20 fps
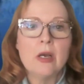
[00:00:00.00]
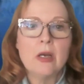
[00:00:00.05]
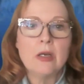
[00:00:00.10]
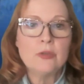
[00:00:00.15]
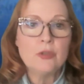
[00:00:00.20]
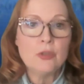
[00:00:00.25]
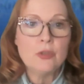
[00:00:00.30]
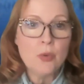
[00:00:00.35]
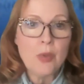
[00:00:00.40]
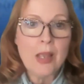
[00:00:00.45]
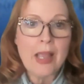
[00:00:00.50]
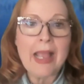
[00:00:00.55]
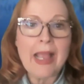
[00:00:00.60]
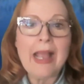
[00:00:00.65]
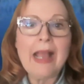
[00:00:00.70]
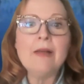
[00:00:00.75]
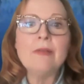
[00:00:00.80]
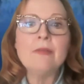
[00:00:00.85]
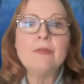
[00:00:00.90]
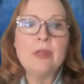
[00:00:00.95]
Do you
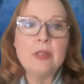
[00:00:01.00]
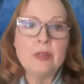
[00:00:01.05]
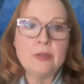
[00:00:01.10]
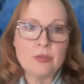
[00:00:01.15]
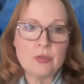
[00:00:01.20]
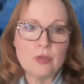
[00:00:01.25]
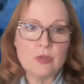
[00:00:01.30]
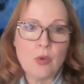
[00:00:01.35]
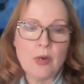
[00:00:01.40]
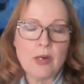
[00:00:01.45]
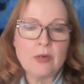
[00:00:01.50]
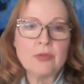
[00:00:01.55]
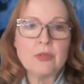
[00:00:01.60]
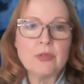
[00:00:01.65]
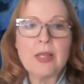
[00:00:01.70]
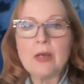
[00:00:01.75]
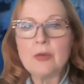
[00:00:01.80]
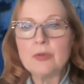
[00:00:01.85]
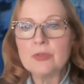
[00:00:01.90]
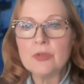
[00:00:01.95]
have these squares?
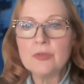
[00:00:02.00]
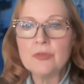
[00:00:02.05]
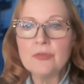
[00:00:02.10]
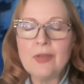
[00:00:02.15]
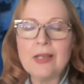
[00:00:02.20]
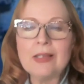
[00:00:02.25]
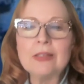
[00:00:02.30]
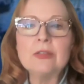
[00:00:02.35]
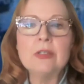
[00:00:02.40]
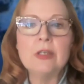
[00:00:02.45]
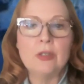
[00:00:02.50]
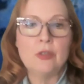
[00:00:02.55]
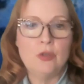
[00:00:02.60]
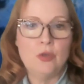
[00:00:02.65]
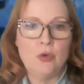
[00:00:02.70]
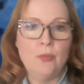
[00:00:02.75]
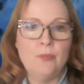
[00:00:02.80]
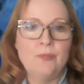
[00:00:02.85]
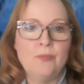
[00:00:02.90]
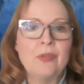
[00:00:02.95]
How is it affecting
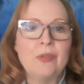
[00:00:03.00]
you?